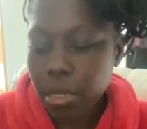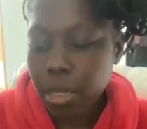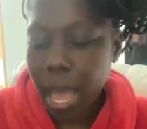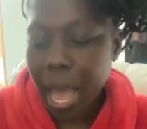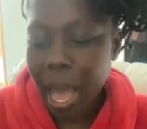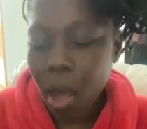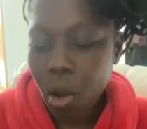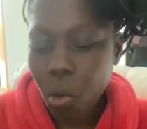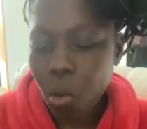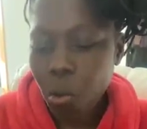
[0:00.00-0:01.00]

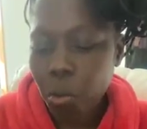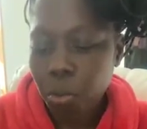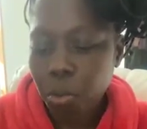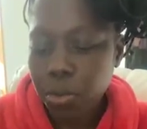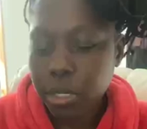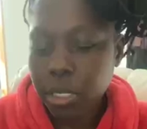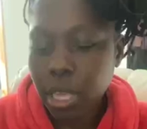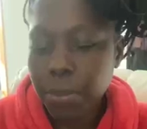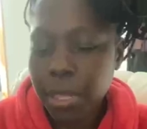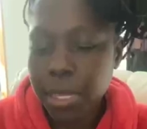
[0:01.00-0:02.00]
how
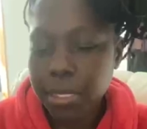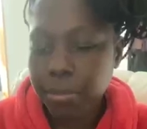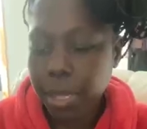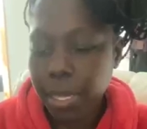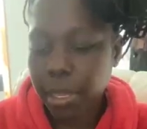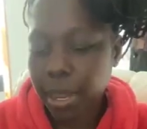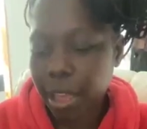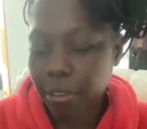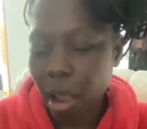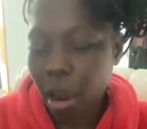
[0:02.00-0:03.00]
some of these men
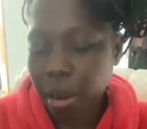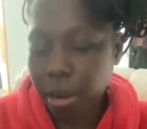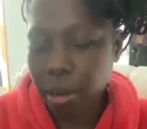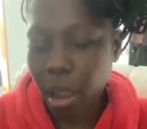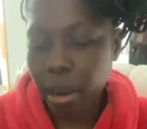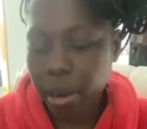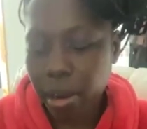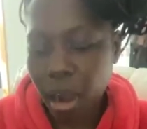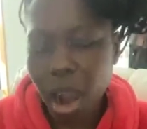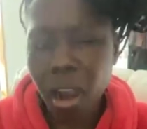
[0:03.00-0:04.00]
are
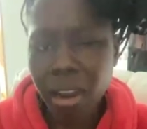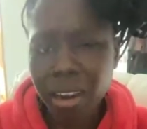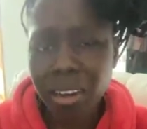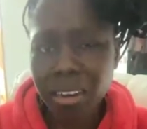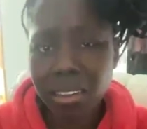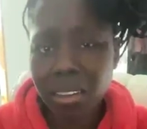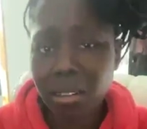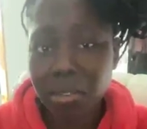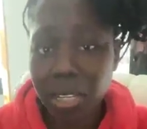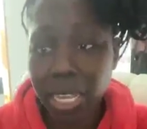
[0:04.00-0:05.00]
you
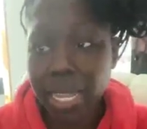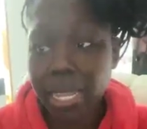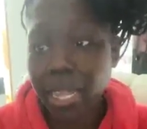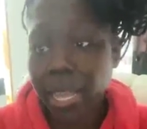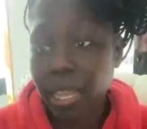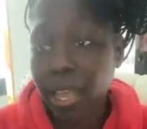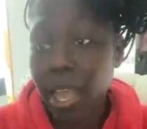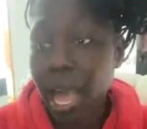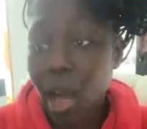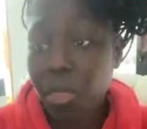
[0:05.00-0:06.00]
know, like
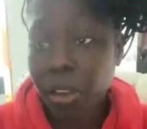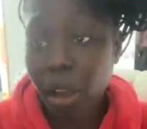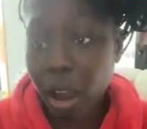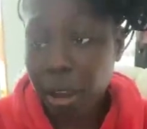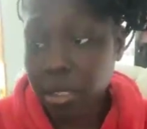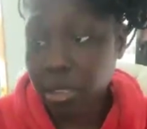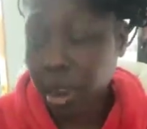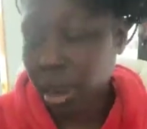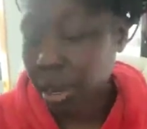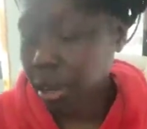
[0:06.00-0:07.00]
how their hearts are,